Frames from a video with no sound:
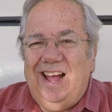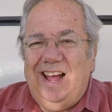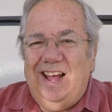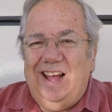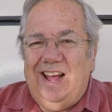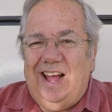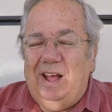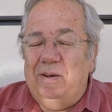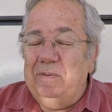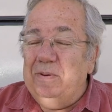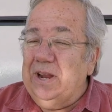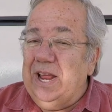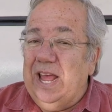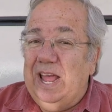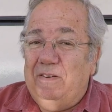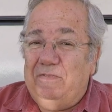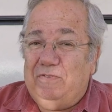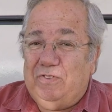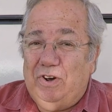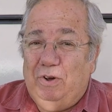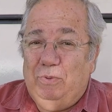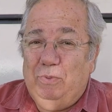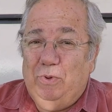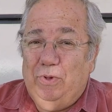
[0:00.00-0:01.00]
I'm going to have
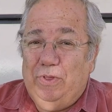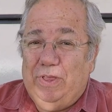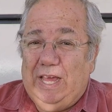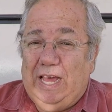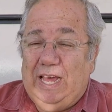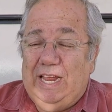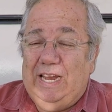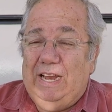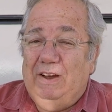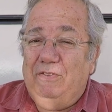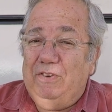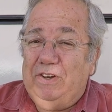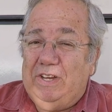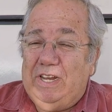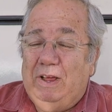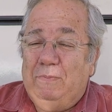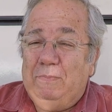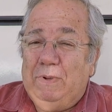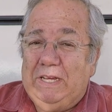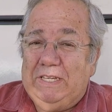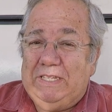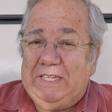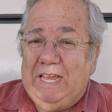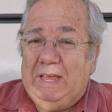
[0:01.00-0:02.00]
trouble with that. Every time
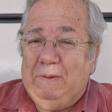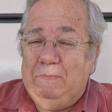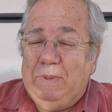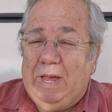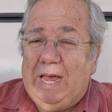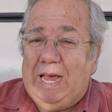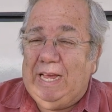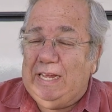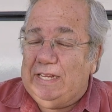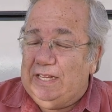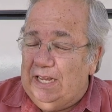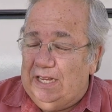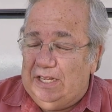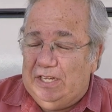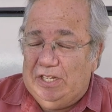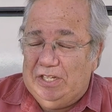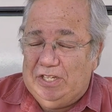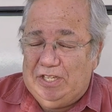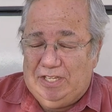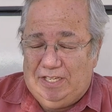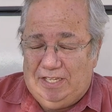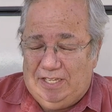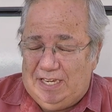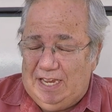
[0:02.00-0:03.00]
I say Mac,
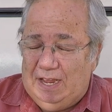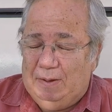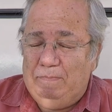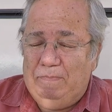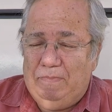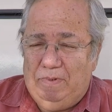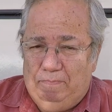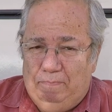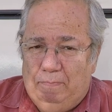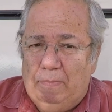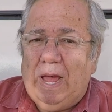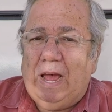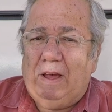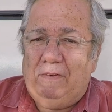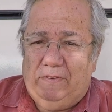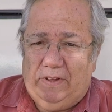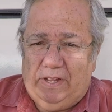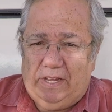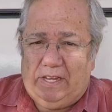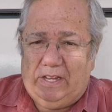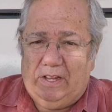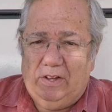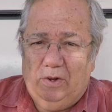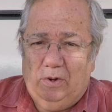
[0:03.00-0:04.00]
just say
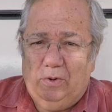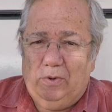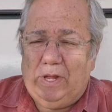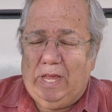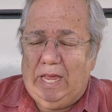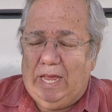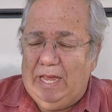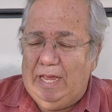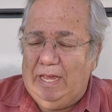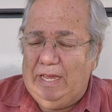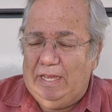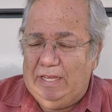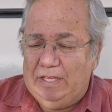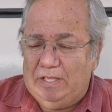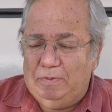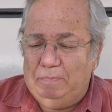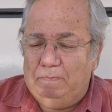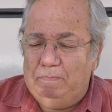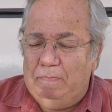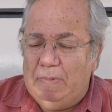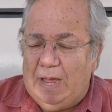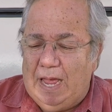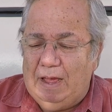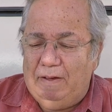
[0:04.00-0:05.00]
Mavic, okay? It's
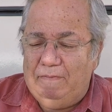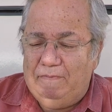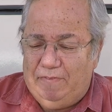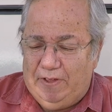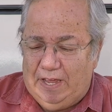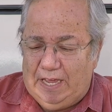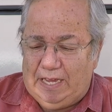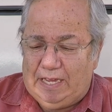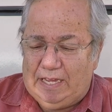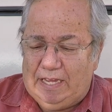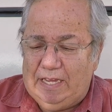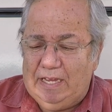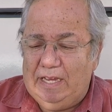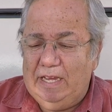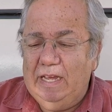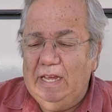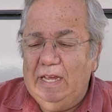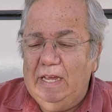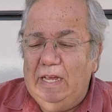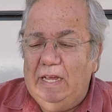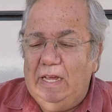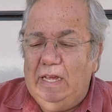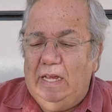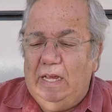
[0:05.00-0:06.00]
Mavic.
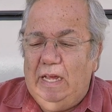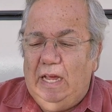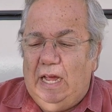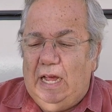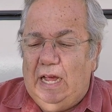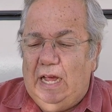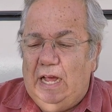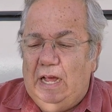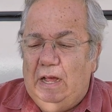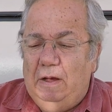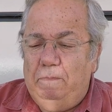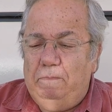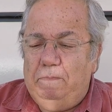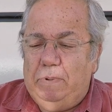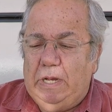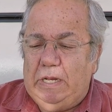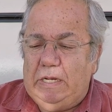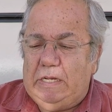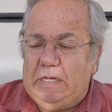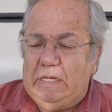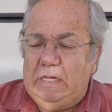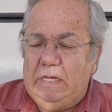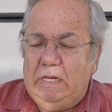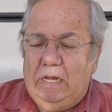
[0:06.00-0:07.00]
But
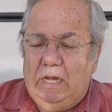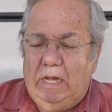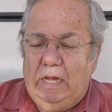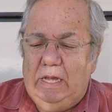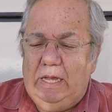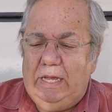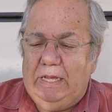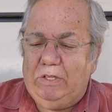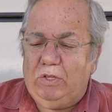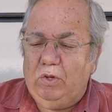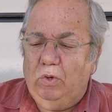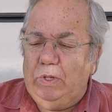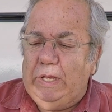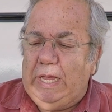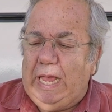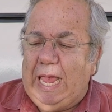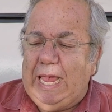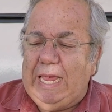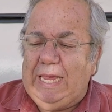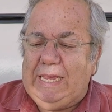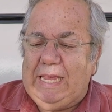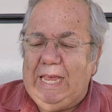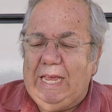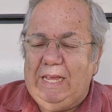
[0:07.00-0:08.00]
it's only
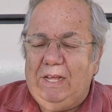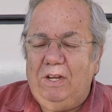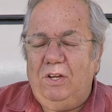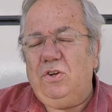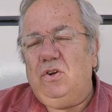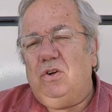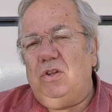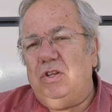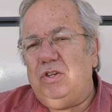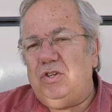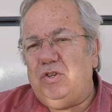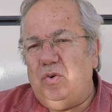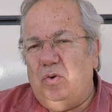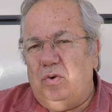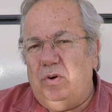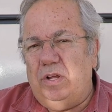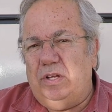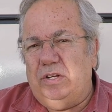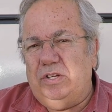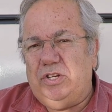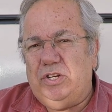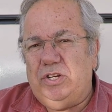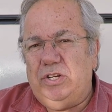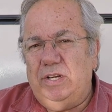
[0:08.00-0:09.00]
8 gig internal
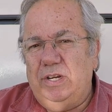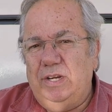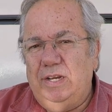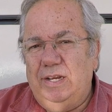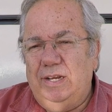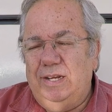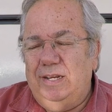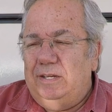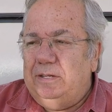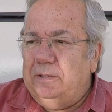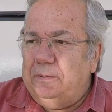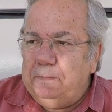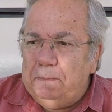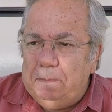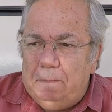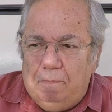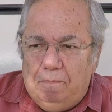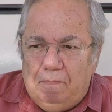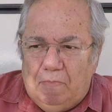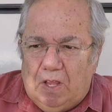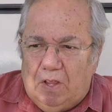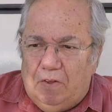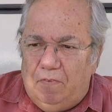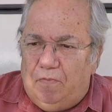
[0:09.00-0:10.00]
storage.
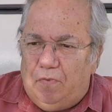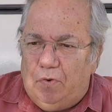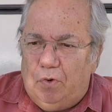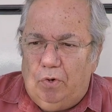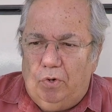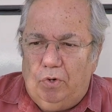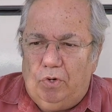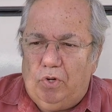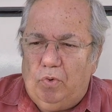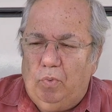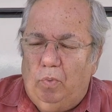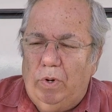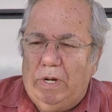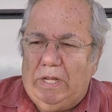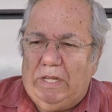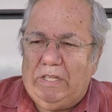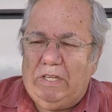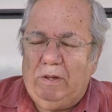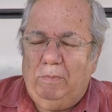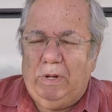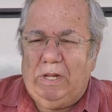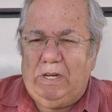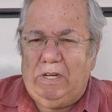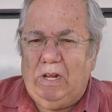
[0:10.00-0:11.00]
For 20
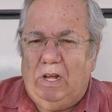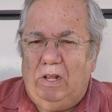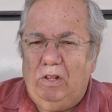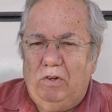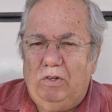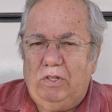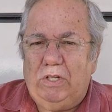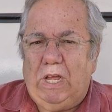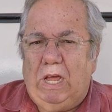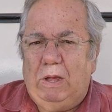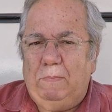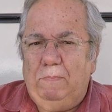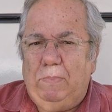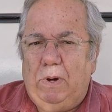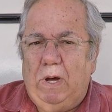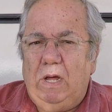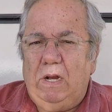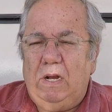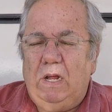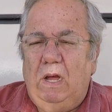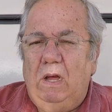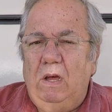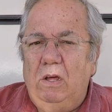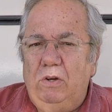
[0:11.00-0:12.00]
some odd dollars, I
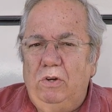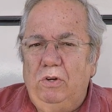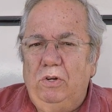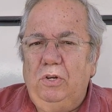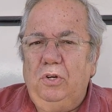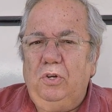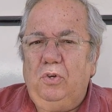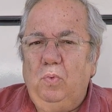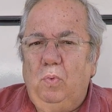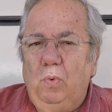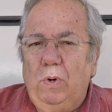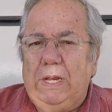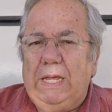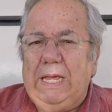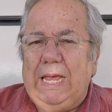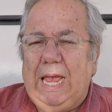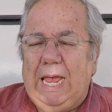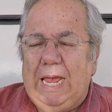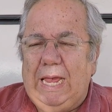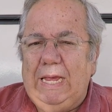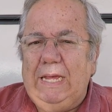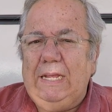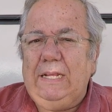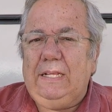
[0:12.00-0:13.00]
bought a
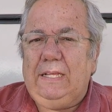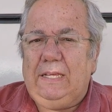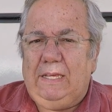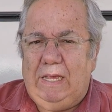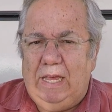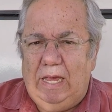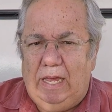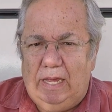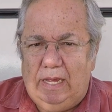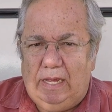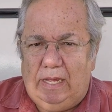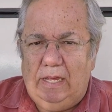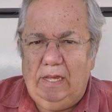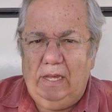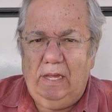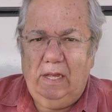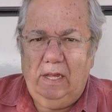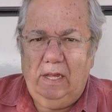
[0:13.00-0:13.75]
128 gig